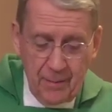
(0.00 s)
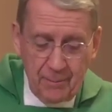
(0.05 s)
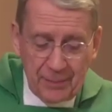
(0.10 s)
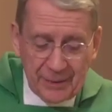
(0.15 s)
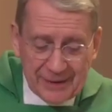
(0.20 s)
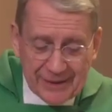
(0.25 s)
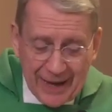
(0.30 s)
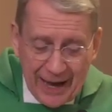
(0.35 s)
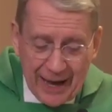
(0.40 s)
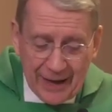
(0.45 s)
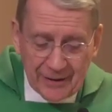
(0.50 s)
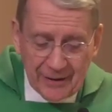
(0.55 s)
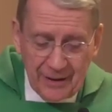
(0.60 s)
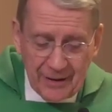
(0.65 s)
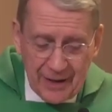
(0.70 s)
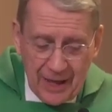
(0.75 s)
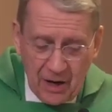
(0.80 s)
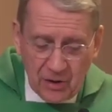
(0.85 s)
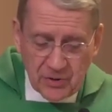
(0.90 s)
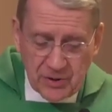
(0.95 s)
but God
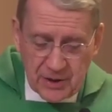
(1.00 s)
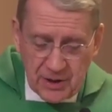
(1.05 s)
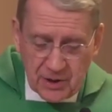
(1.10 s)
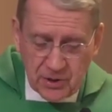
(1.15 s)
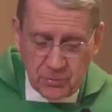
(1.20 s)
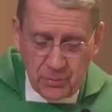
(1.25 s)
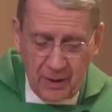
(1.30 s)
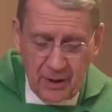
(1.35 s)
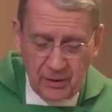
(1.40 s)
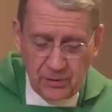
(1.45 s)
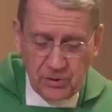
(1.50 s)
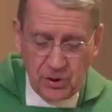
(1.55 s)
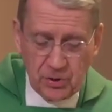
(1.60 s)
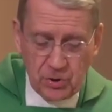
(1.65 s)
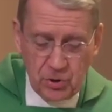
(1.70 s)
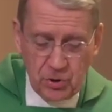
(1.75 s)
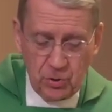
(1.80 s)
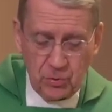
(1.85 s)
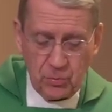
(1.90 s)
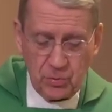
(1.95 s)
allows Israel to
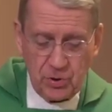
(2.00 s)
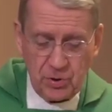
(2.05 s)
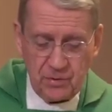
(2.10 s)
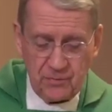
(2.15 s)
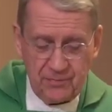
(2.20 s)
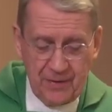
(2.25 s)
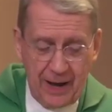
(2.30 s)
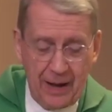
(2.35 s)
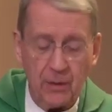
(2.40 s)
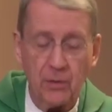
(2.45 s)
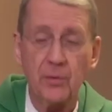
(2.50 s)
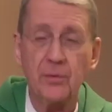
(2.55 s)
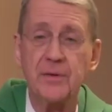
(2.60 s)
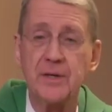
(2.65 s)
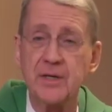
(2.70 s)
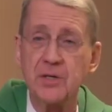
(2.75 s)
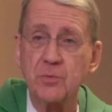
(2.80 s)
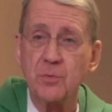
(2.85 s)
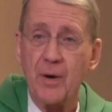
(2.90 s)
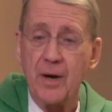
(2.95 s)
choose to follow
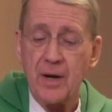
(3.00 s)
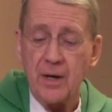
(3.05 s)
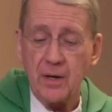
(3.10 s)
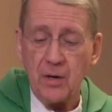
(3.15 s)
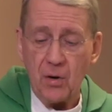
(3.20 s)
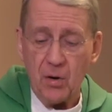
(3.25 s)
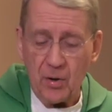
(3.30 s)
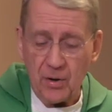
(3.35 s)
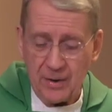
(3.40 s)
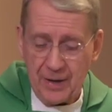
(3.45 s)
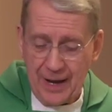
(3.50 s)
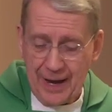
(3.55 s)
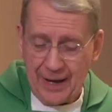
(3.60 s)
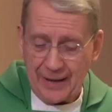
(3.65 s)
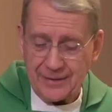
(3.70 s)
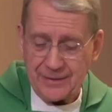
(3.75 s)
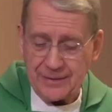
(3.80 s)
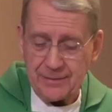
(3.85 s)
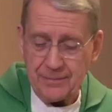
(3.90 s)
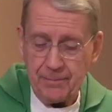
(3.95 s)
this way or
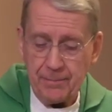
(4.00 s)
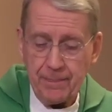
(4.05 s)
not.